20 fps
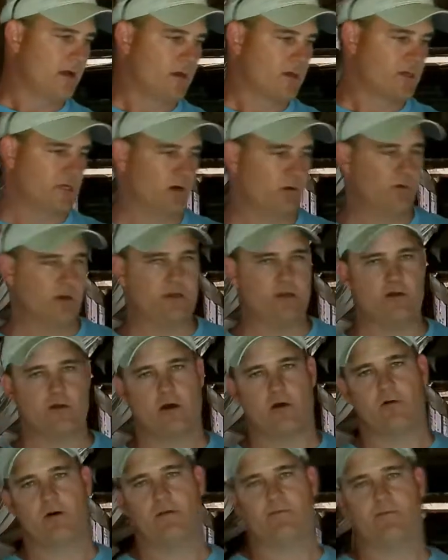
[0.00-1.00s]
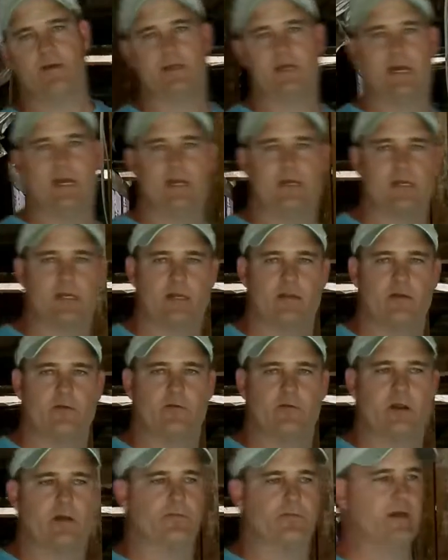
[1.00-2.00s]
So when you go on vacation,
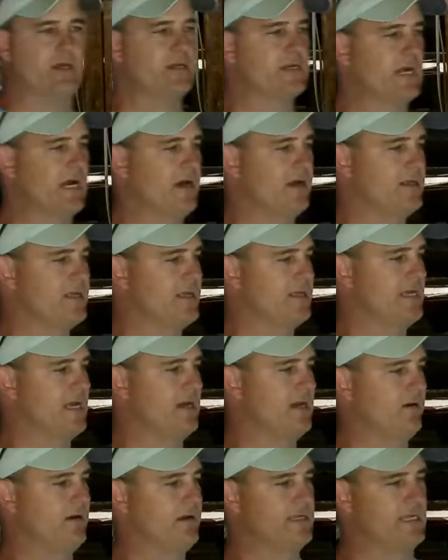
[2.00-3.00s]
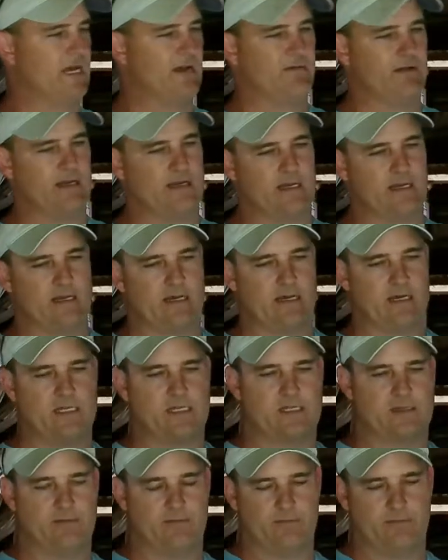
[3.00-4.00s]
you rent beach houses, they always have like a
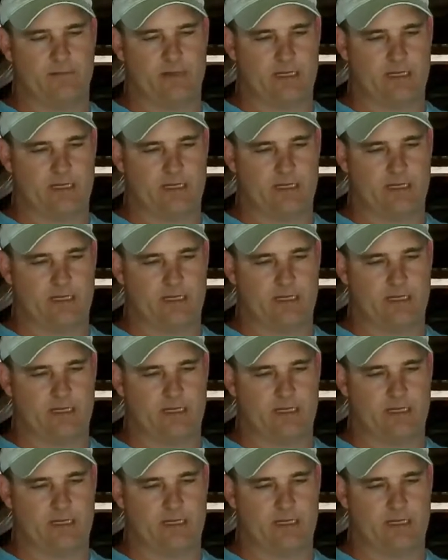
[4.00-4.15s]
nice